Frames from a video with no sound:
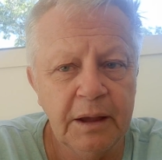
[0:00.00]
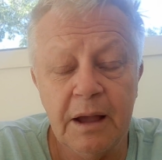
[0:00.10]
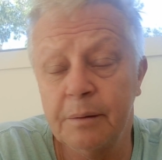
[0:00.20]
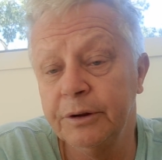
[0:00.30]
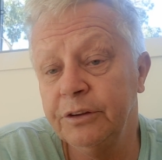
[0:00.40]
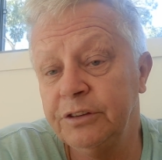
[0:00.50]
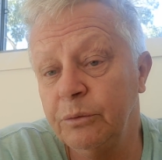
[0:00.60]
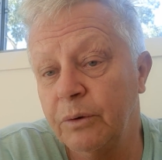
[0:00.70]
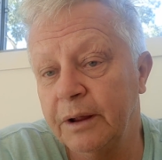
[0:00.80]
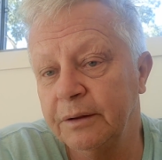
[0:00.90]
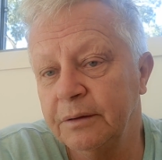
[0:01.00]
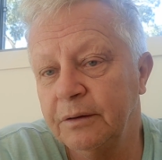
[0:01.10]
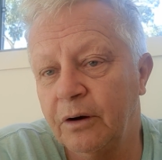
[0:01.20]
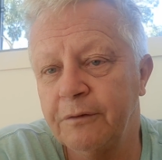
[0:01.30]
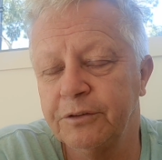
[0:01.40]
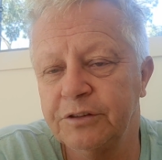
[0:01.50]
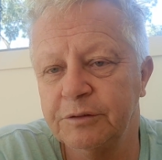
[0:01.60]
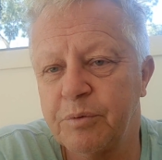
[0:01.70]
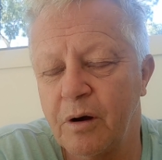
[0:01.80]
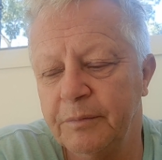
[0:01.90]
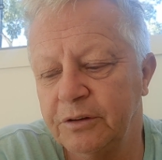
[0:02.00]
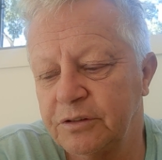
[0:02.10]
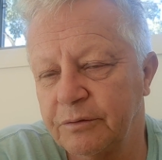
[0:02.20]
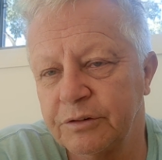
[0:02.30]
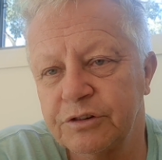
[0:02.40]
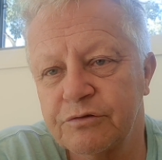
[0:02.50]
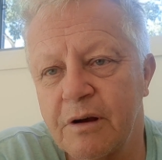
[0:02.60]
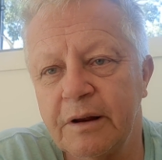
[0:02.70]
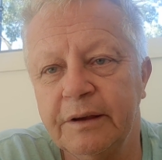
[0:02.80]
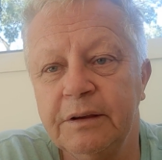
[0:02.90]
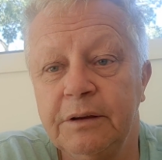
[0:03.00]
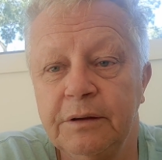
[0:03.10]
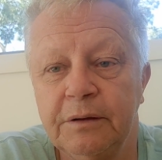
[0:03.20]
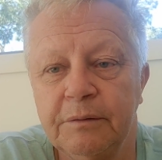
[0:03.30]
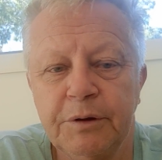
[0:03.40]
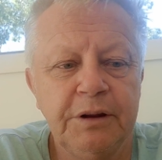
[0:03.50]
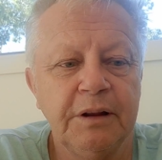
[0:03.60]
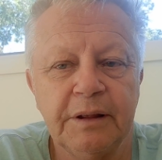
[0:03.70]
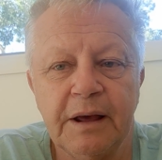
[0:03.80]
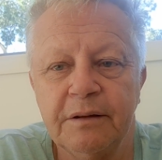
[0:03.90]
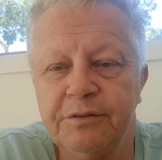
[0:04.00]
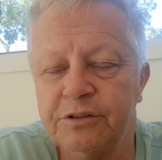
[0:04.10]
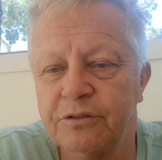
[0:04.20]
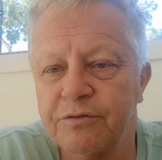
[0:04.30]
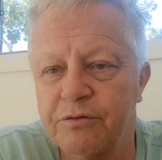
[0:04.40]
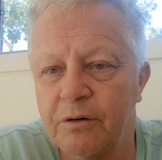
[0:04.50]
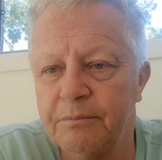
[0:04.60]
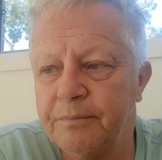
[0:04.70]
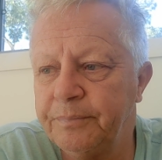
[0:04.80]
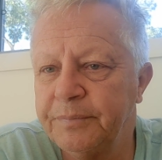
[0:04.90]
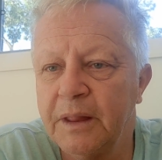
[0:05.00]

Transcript: Albanese won office as Prime Minister of Australia, he immediately had a visit from